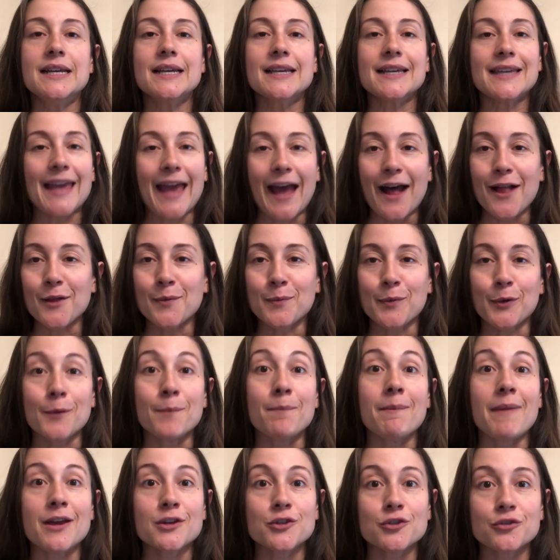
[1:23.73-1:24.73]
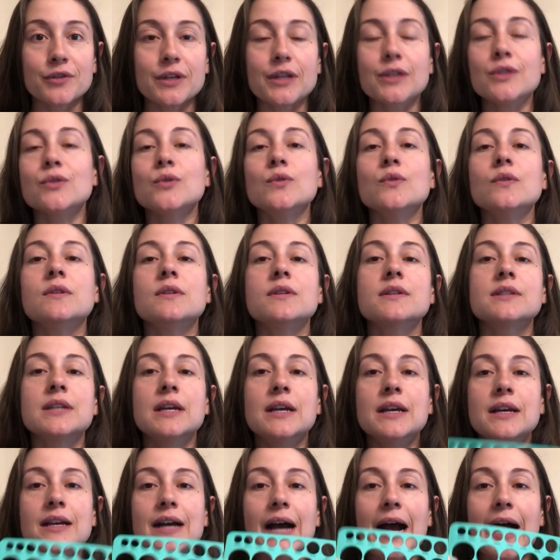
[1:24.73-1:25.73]
caliper measuring tools.
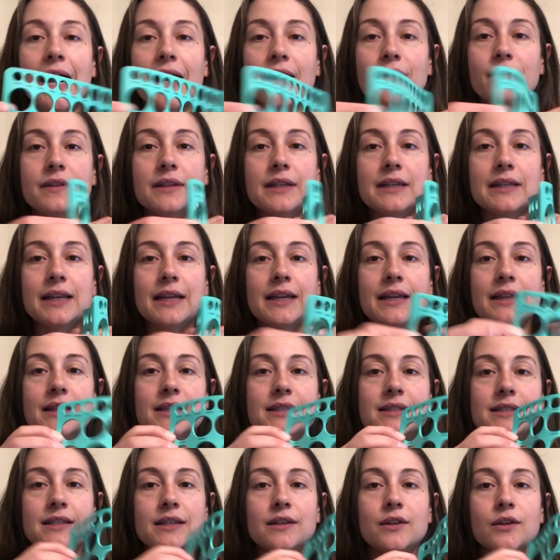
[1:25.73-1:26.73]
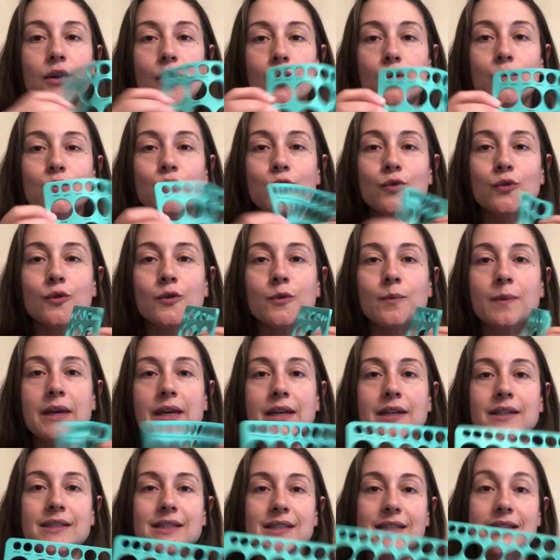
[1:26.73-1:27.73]
I really like this silicone tool
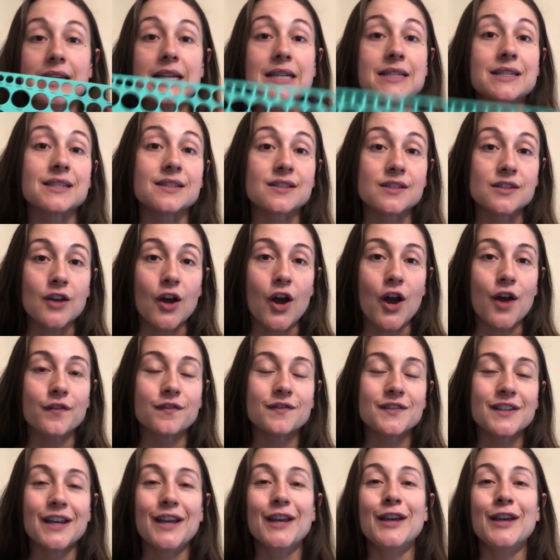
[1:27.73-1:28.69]
because it's nice and soft.